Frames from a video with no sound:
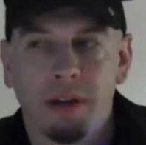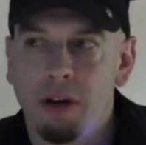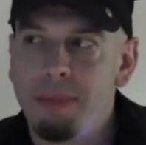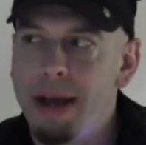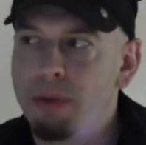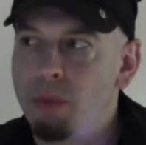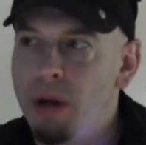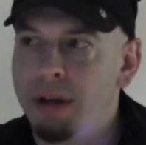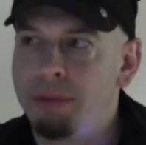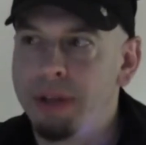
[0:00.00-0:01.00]
Oh man,
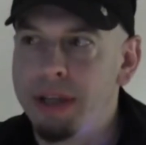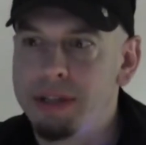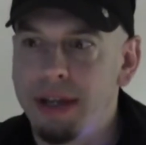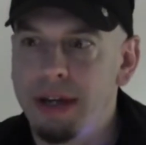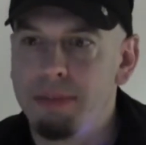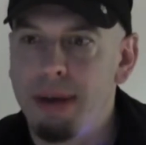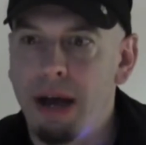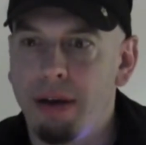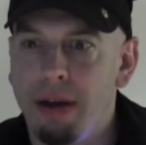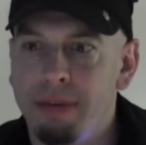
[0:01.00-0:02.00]
well, I'm really excited
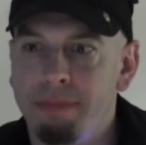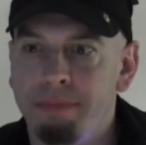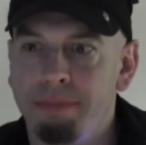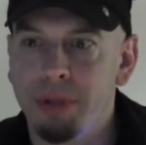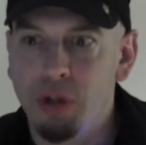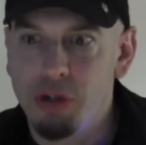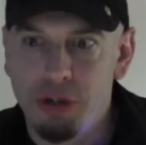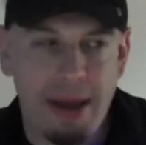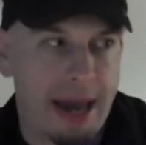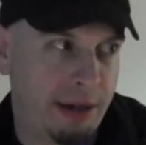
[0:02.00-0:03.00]
about
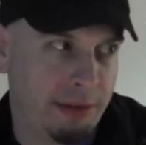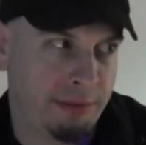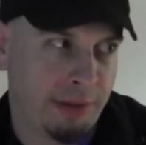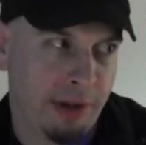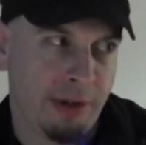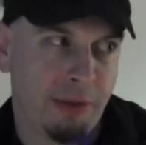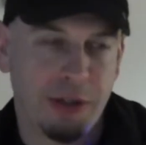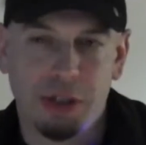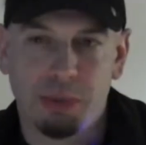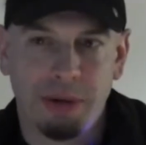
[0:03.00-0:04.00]
Mutagen Man,
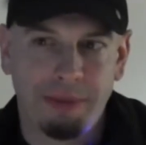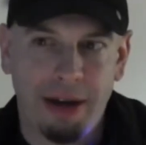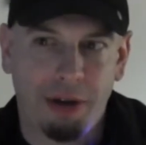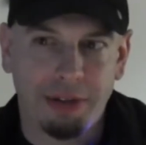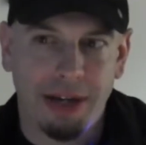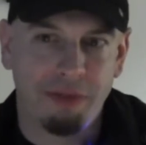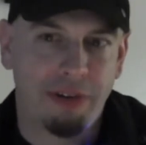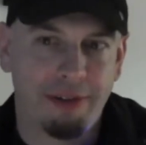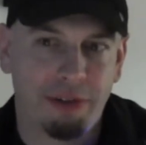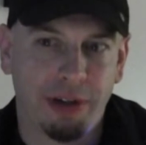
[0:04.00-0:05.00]
which is one of my all-time
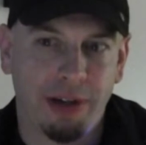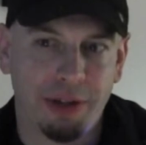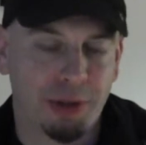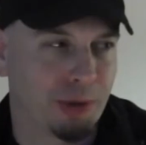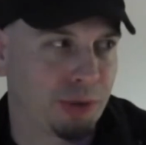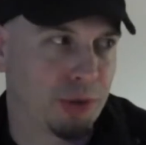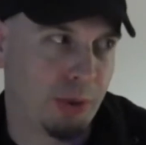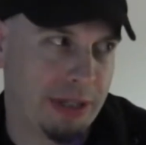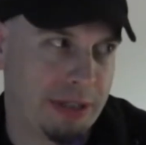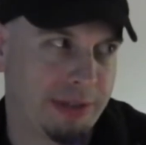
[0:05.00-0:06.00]
favorite Turtles
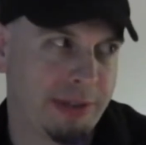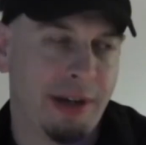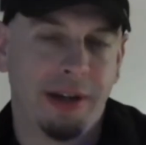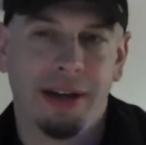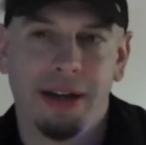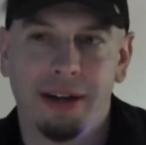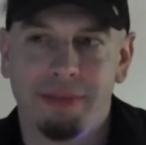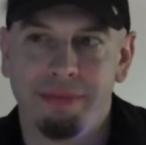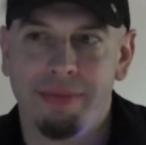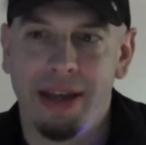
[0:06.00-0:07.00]
toys,
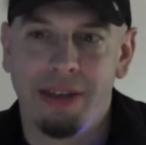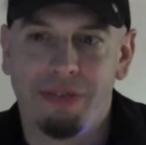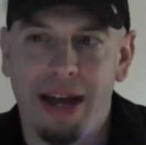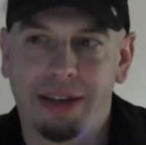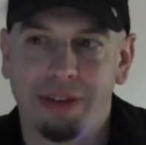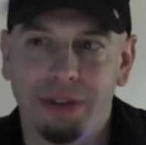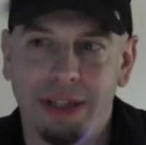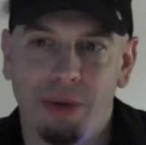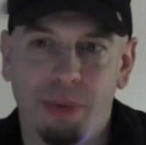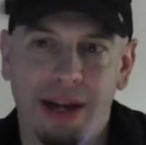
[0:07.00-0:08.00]
and the fact that
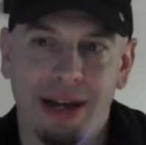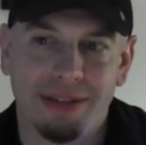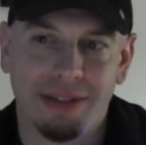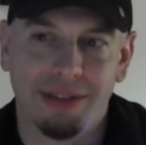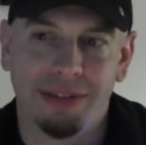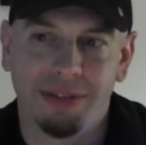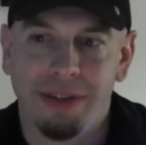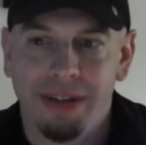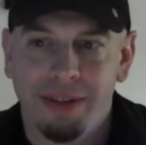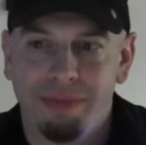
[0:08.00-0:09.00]
we got to
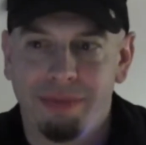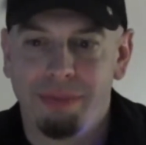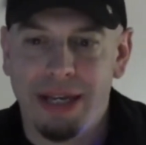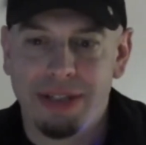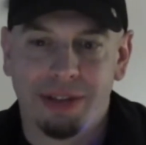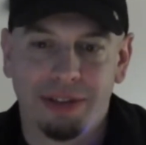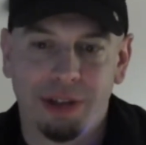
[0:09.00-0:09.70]
basically